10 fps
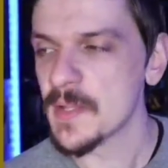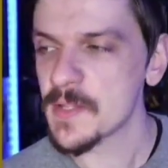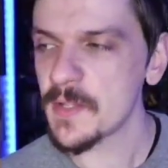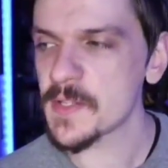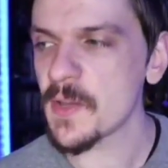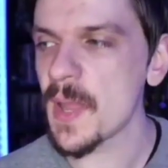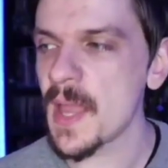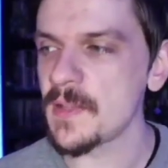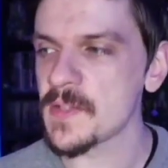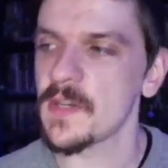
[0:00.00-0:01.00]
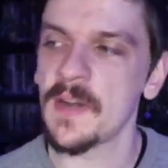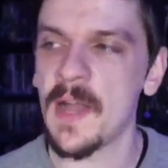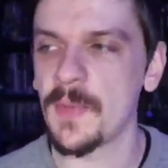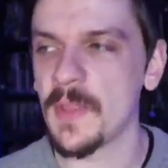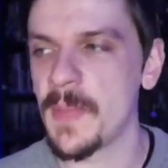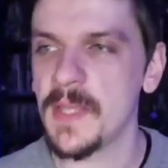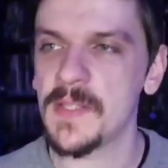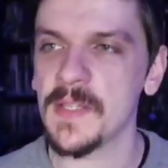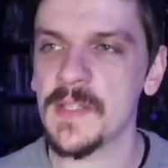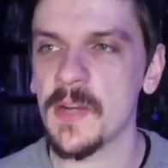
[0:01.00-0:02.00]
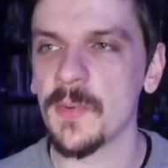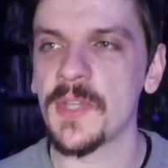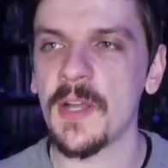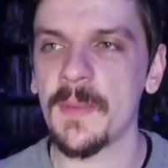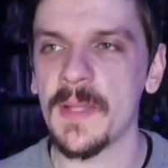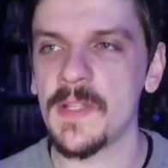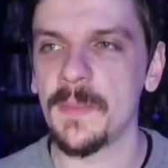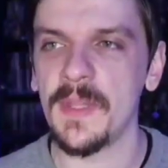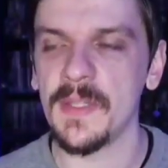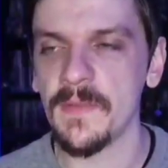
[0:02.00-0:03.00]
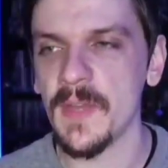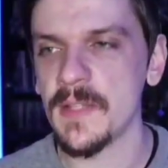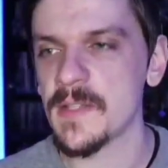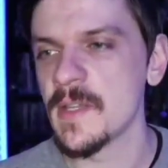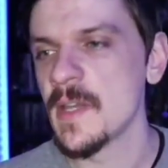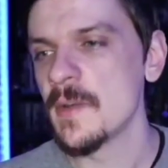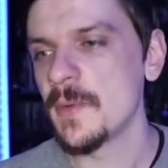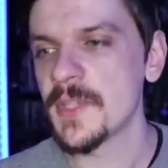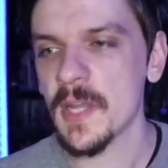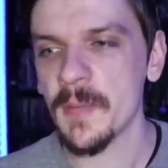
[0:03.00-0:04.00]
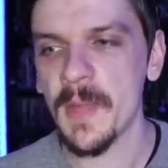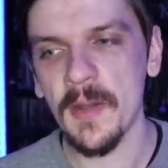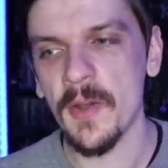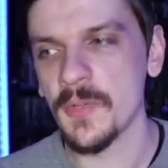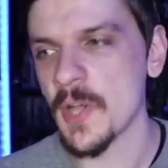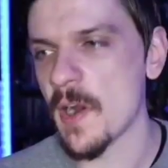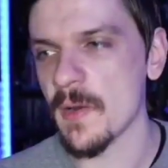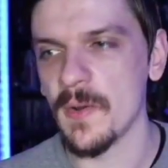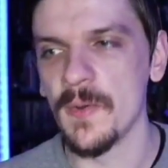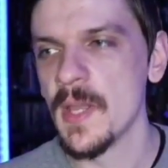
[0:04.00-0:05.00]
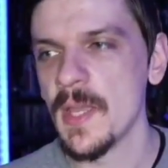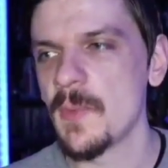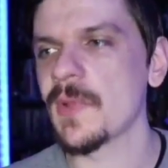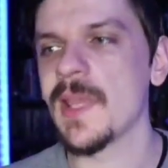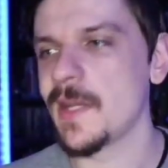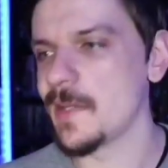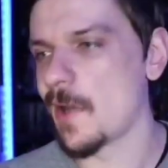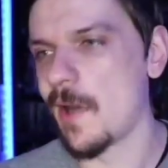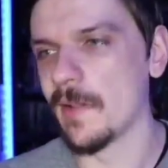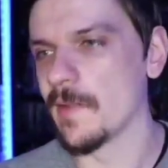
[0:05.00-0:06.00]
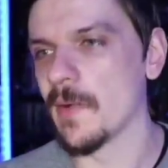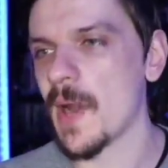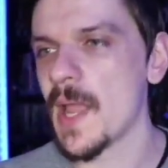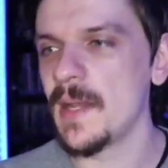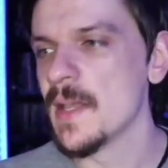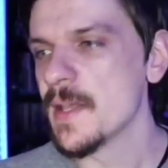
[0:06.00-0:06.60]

So let's go ahead and start out with the basics here. We'll talk about some of these events. We'll talk about Hotaru, and we'll get into all of it, right?